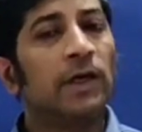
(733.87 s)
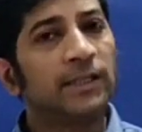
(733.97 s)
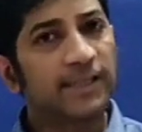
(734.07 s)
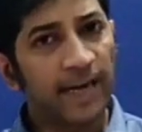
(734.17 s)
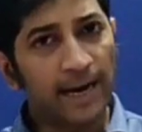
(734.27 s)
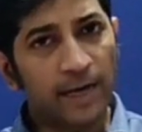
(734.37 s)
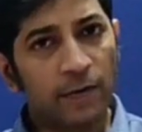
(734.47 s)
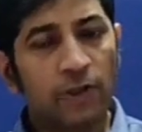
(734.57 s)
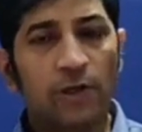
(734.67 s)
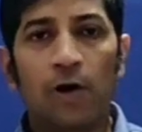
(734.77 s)
Second
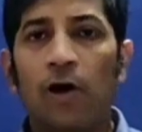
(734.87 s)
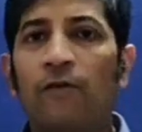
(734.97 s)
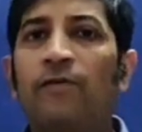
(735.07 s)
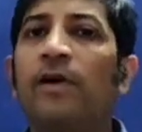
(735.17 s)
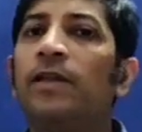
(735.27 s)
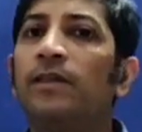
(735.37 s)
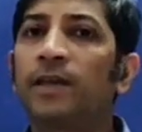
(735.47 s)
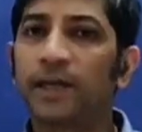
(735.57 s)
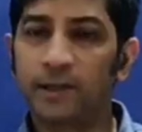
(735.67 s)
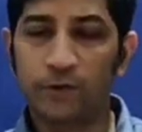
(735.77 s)
switch off,
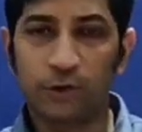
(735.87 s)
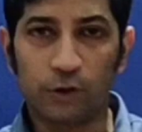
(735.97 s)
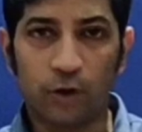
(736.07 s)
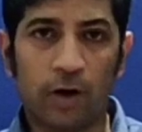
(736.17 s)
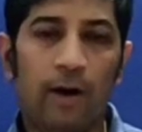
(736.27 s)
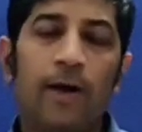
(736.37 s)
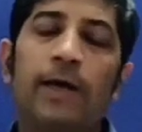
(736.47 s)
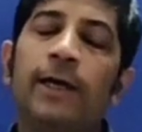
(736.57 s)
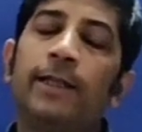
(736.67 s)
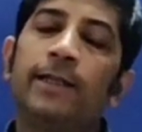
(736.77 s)
third switch on.
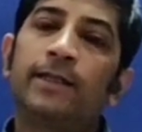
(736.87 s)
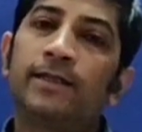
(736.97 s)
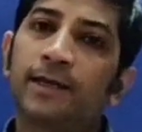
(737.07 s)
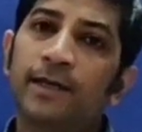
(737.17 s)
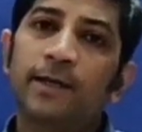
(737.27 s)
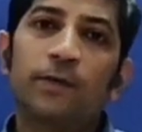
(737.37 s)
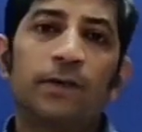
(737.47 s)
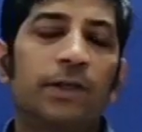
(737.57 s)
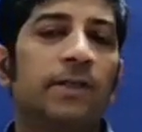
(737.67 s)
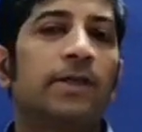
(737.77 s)
The third
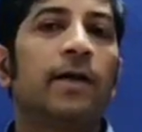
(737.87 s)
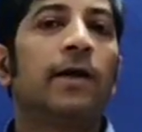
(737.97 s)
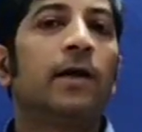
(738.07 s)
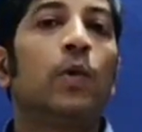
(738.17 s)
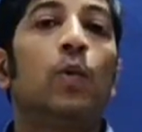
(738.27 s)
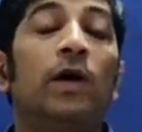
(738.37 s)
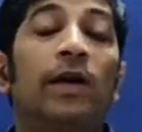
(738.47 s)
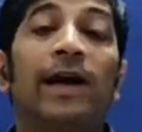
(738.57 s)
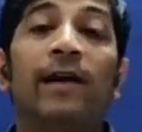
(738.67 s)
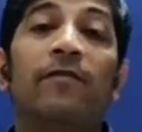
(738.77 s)
switch is what
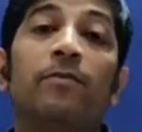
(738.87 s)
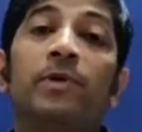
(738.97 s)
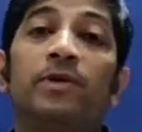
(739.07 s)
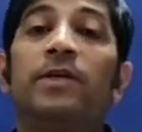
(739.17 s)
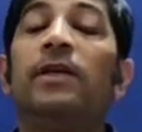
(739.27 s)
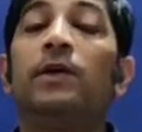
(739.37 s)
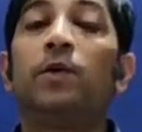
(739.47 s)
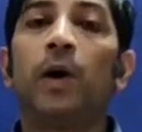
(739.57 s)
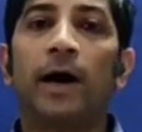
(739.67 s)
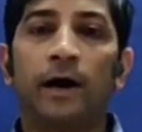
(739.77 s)
kind of a person
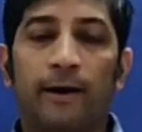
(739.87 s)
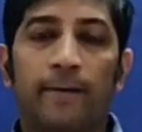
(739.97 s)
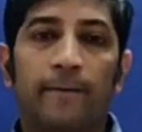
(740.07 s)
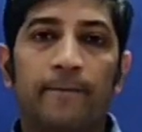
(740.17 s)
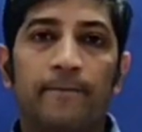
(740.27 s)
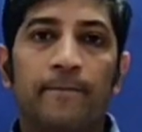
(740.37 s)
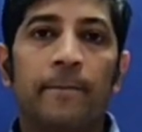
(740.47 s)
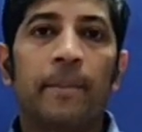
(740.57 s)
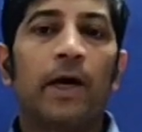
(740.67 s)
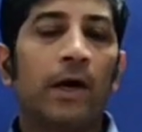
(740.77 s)
you are.
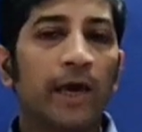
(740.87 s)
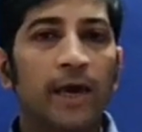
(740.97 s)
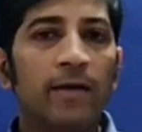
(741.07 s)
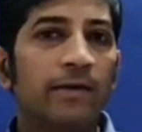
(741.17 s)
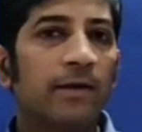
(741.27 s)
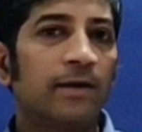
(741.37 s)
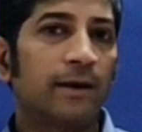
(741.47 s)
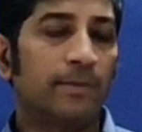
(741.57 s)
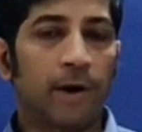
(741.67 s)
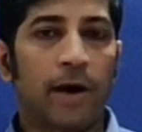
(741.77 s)
Now here is the
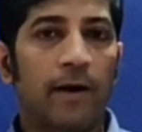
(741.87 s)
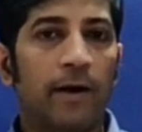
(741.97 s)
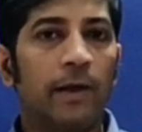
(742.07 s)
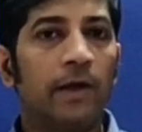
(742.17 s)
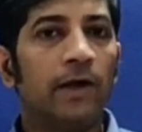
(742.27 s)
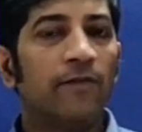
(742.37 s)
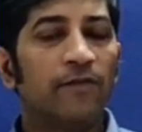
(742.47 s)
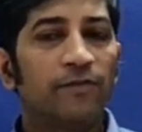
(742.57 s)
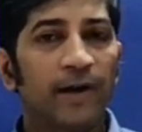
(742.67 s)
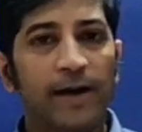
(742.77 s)
tricky part. You have
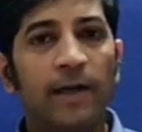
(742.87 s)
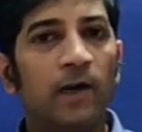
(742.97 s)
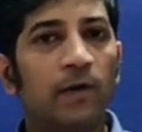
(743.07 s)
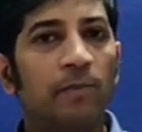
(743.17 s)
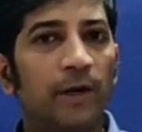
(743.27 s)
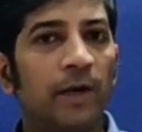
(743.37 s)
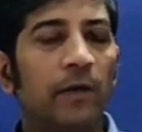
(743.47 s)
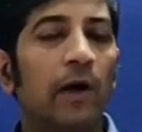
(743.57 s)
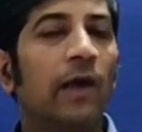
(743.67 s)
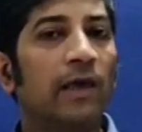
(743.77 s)
to find out a
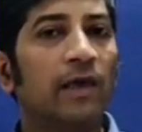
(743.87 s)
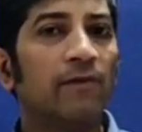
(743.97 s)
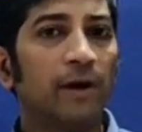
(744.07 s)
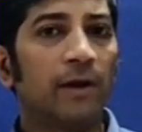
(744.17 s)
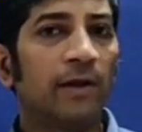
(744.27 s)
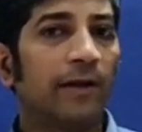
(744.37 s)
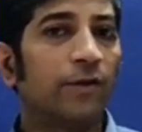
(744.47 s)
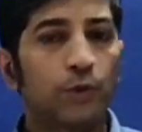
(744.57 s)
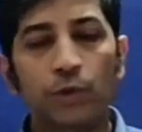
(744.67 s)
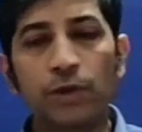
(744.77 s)
particular keyword that
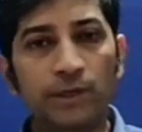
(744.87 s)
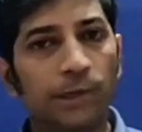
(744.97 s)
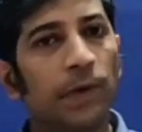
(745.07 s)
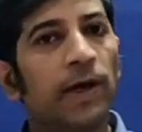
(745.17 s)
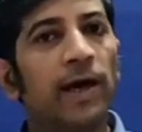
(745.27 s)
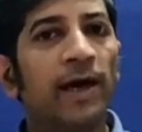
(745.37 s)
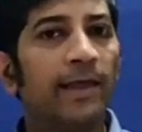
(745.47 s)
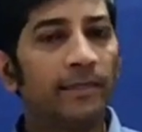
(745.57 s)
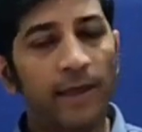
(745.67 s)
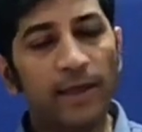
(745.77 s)
suits you,
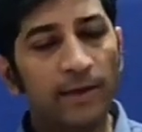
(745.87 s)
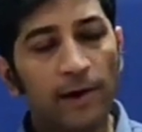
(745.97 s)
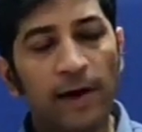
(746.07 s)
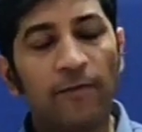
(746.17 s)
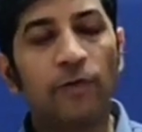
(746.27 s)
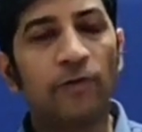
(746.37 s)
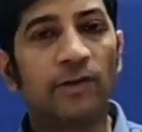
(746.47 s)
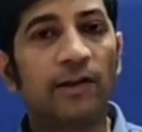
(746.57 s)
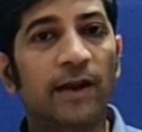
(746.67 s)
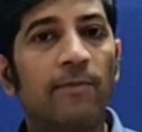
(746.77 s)
and then you have to
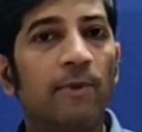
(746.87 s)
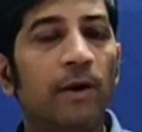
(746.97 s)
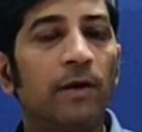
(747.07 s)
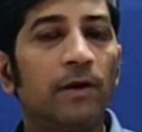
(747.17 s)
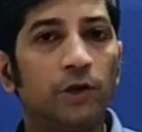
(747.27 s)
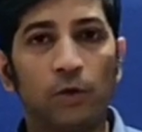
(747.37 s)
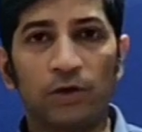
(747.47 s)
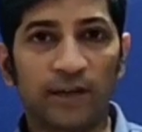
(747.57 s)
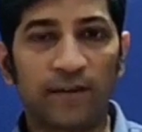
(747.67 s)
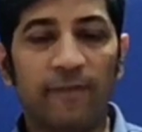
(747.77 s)
describe
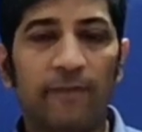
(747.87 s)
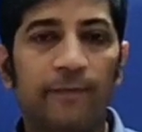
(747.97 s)
yourself.